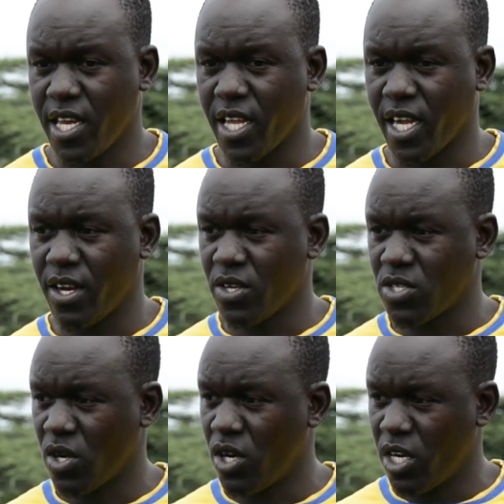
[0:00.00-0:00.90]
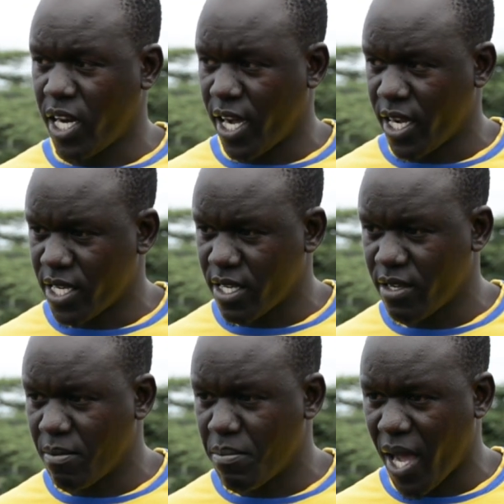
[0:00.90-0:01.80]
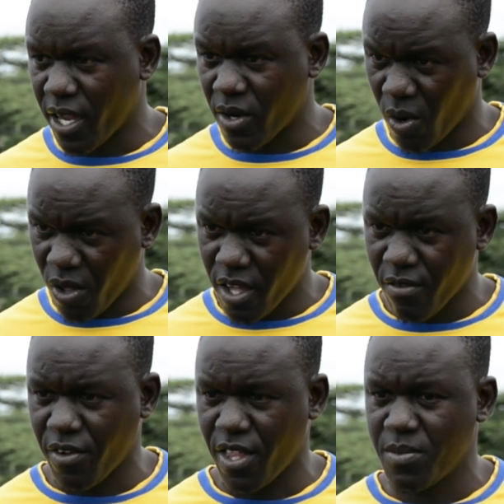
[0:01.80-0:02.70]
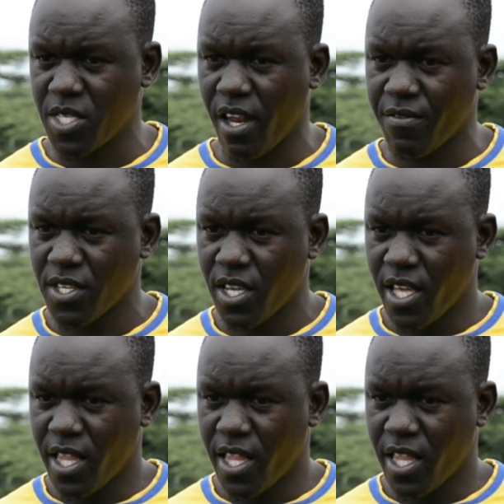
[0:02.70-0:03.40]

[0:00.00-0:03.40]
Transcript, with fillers: They can also uh, buy clothing for themselves.